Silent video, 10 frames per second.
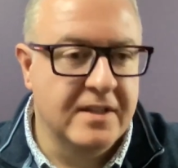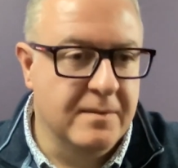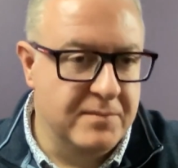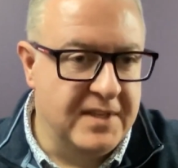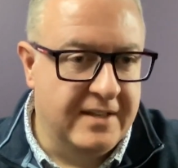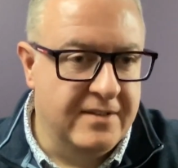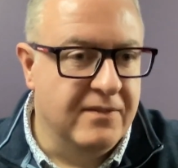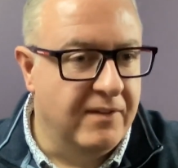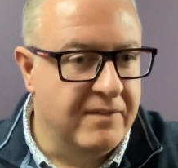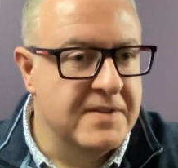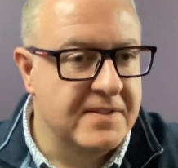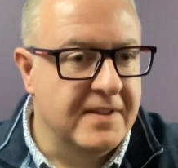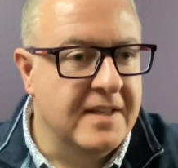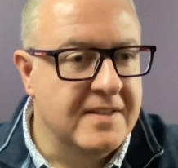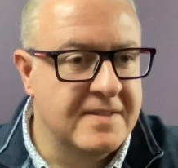objective
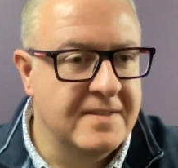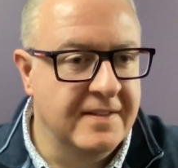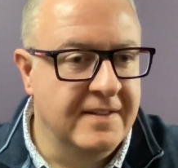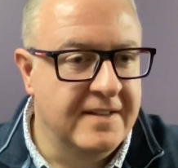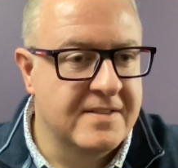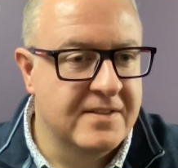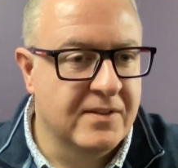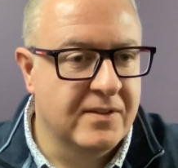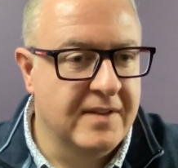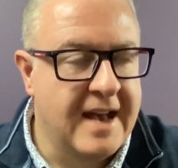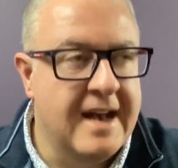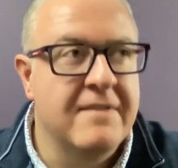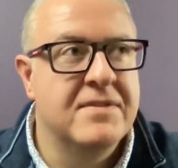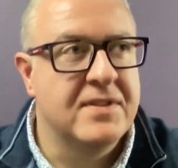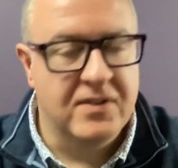obviously is to
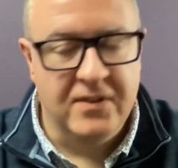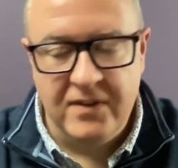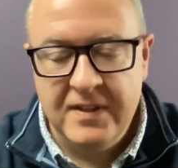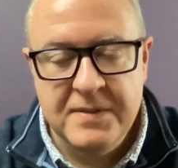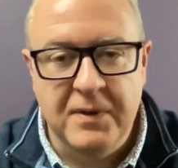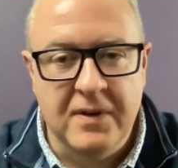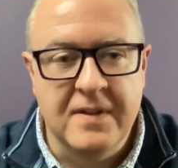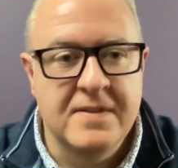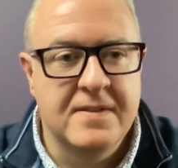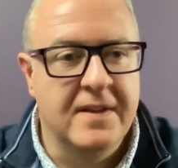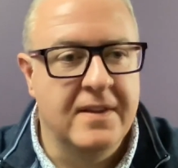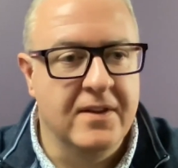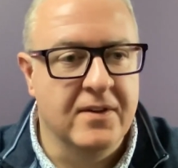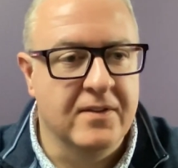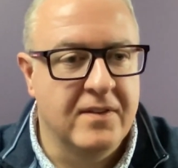have such good experience that
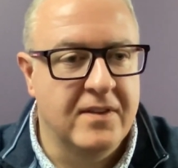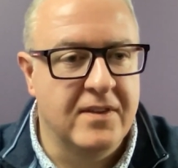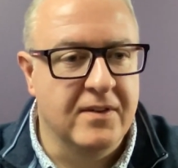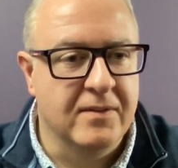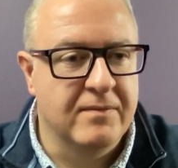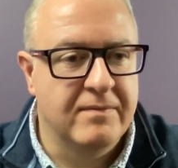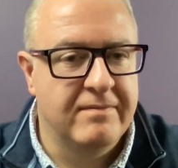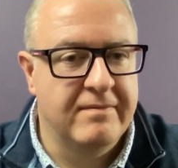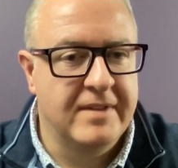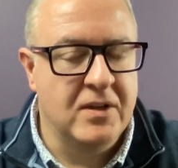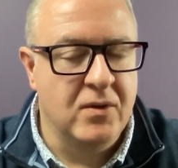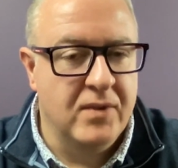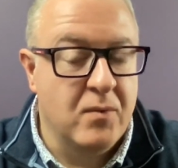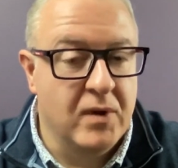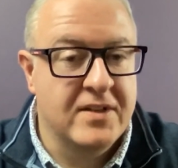they're
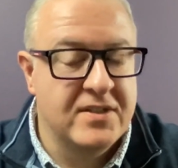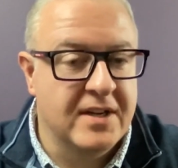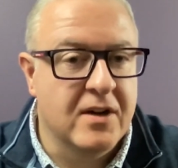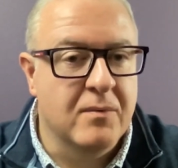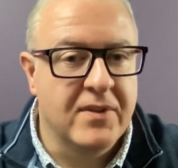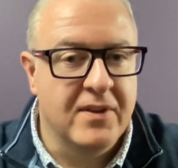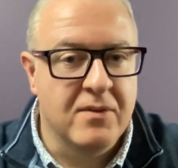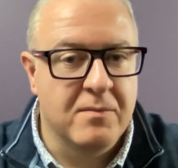they want to share it with other